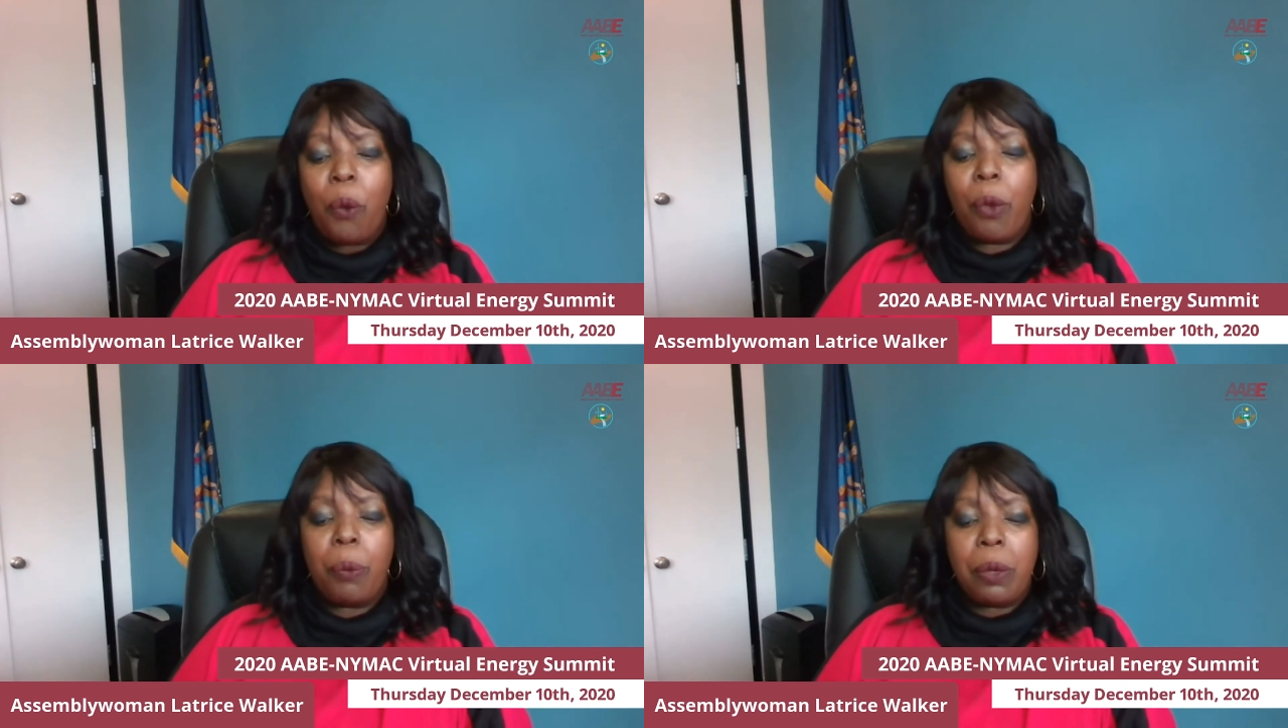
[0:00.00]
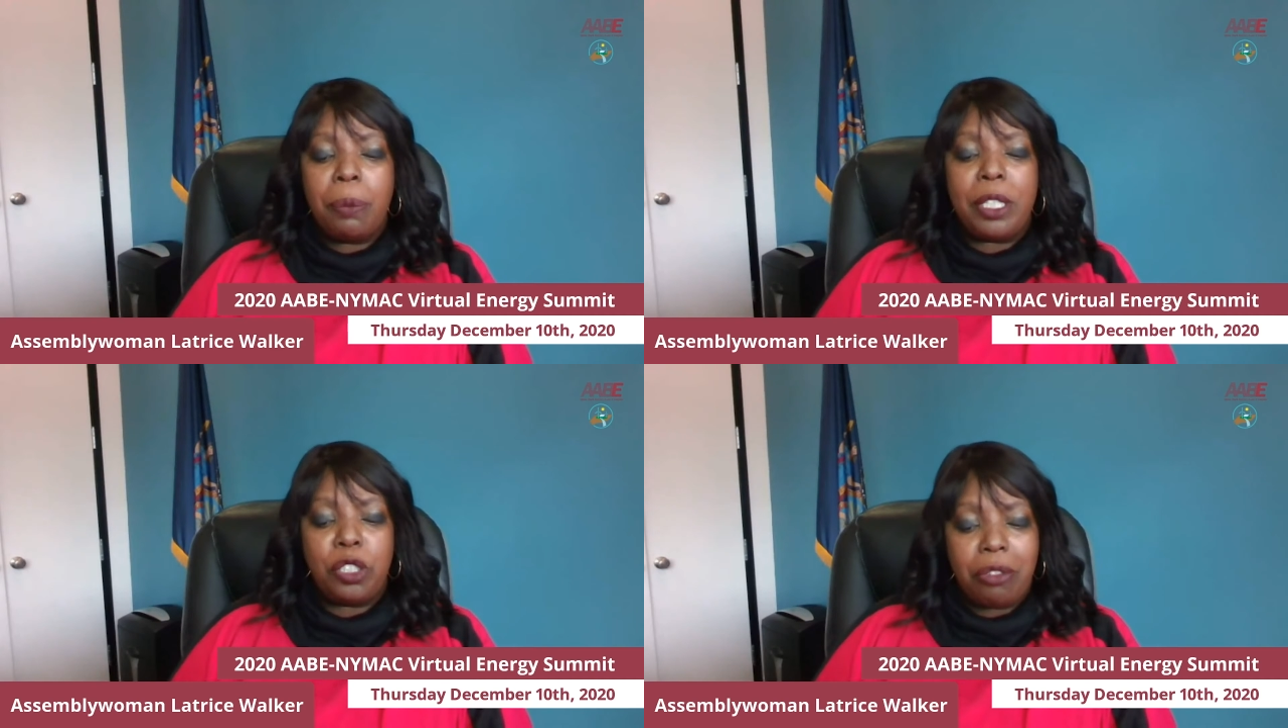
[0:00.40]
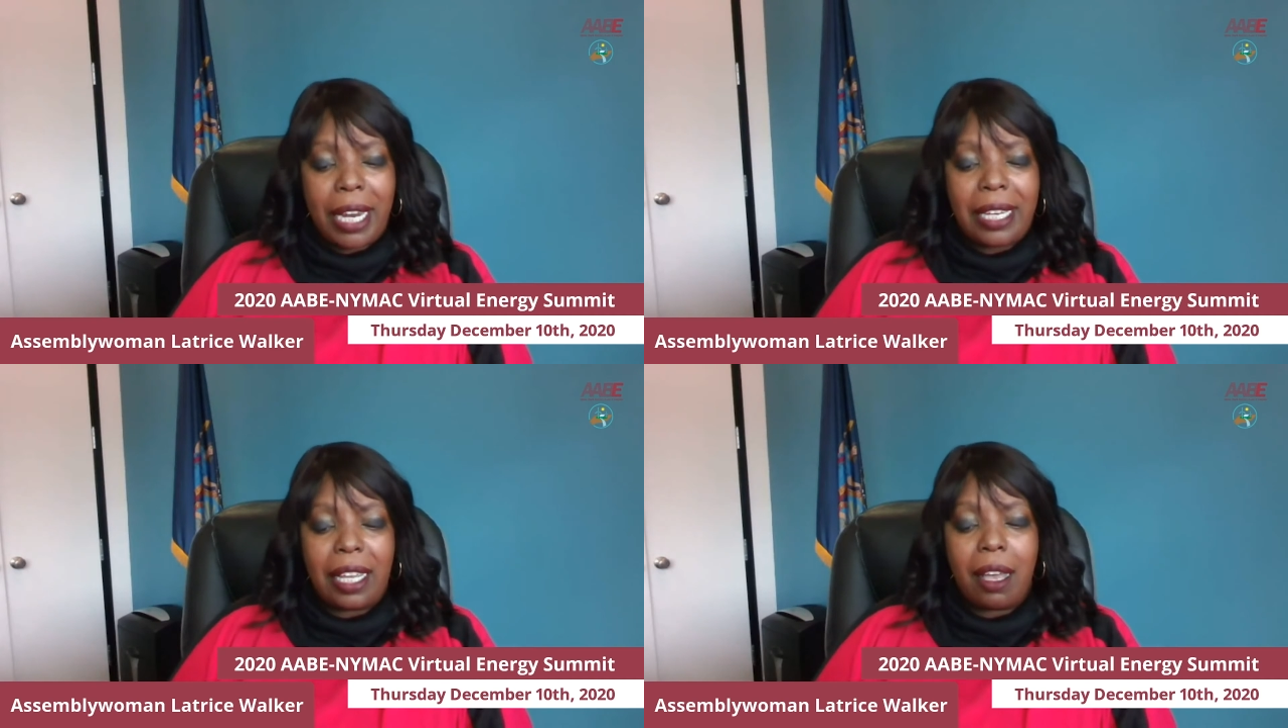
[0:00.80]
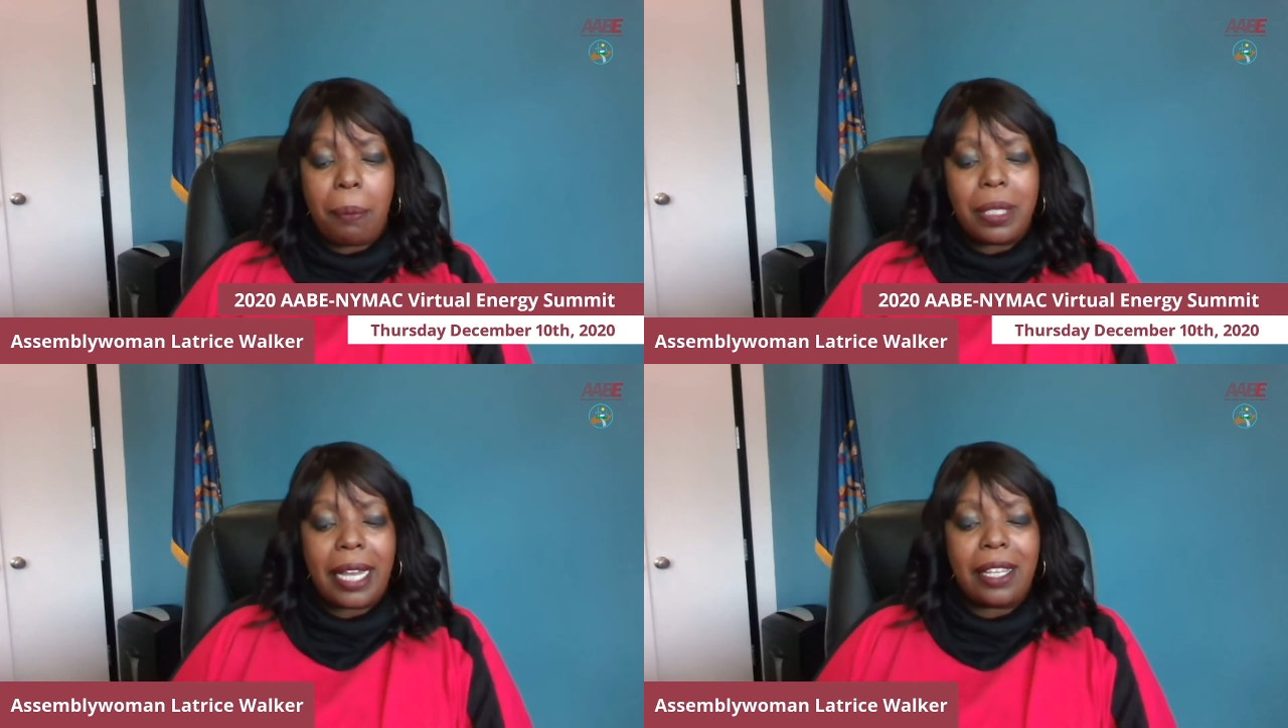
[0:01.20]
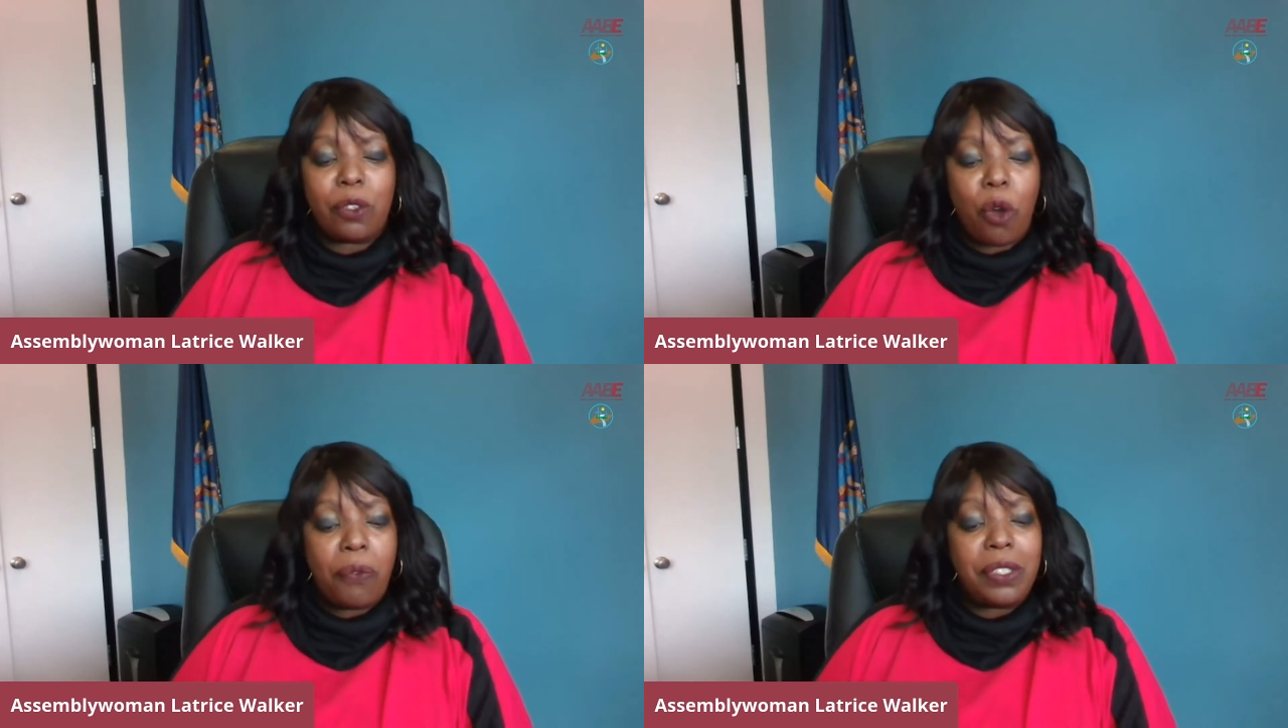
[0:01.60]
where we will be training
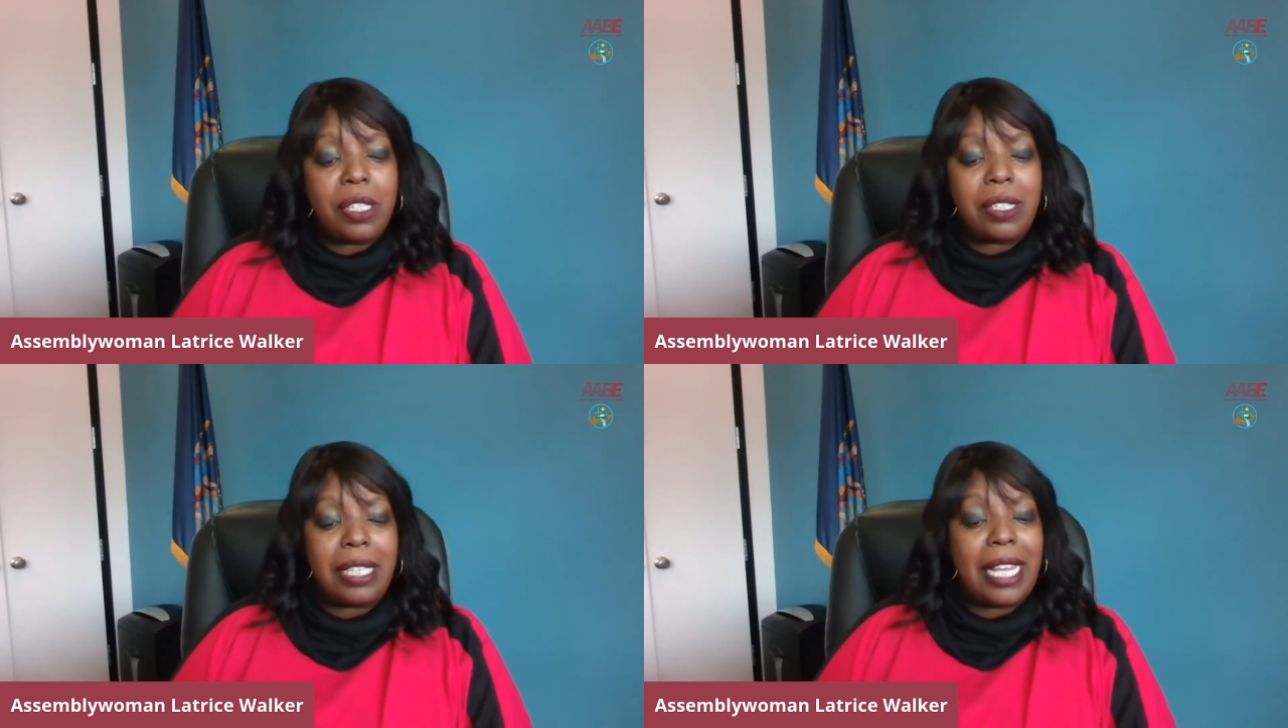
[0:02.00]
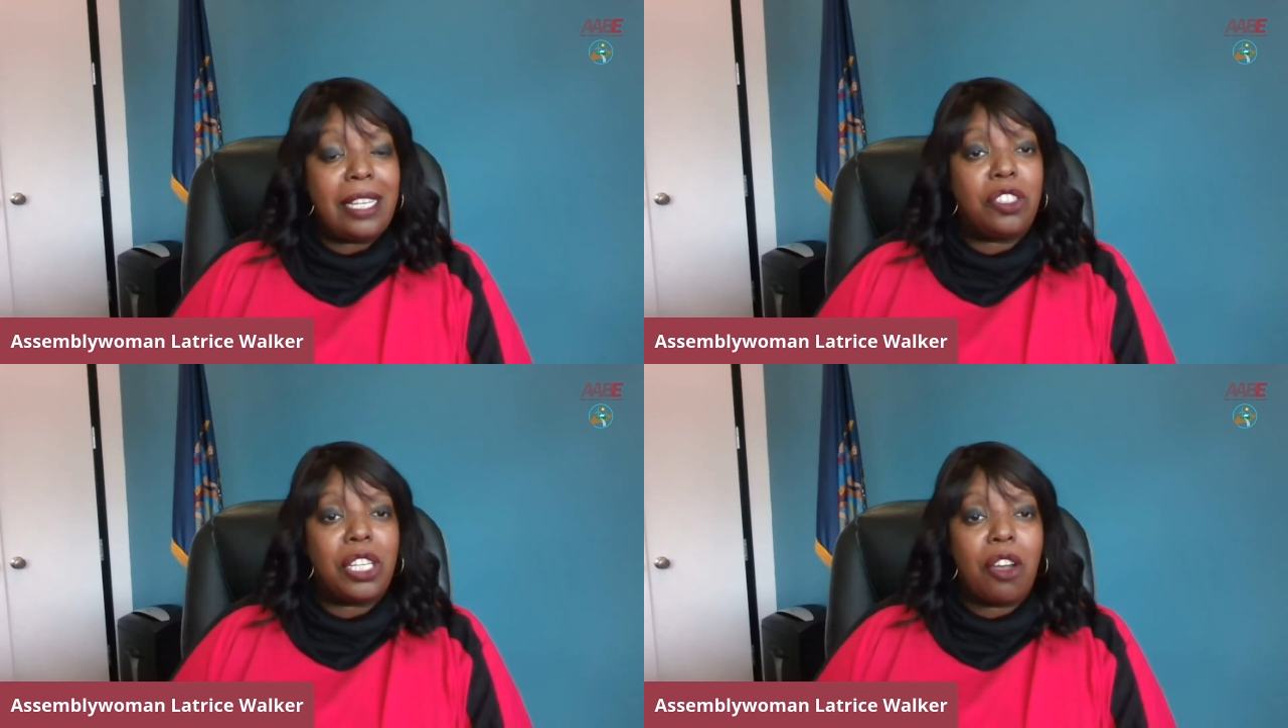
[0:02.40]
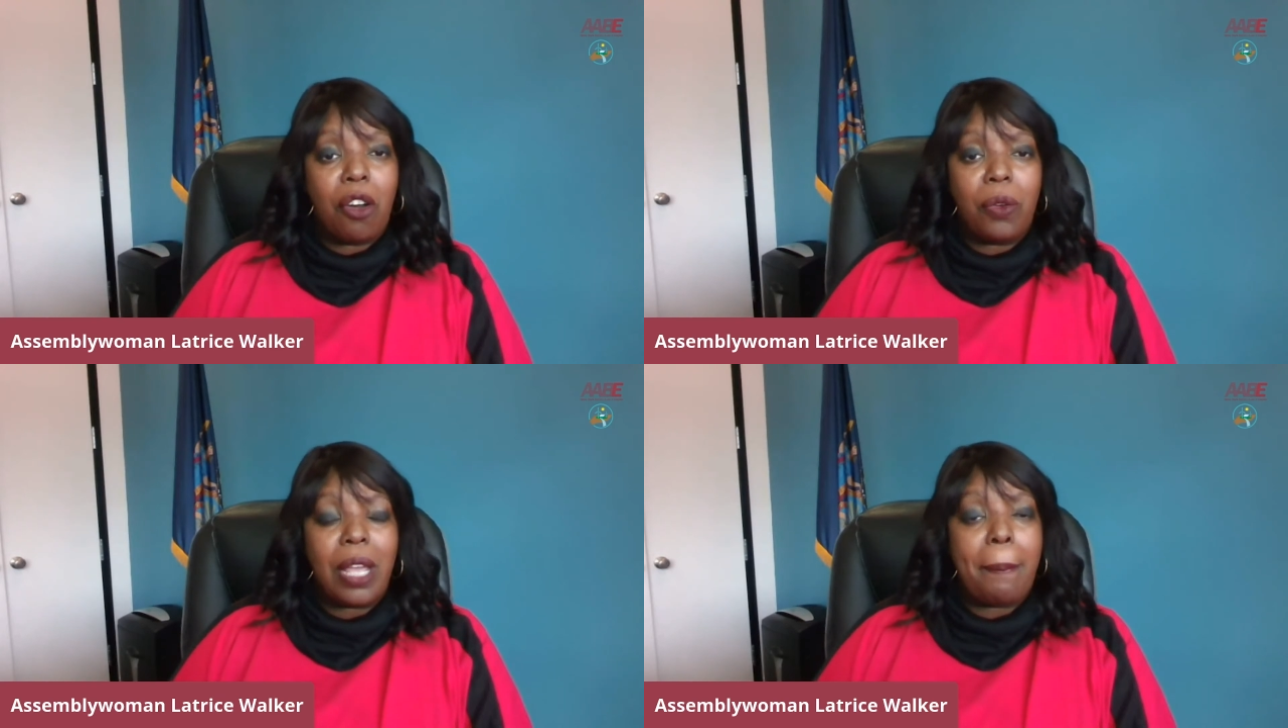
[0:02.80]
compliance officers in energy code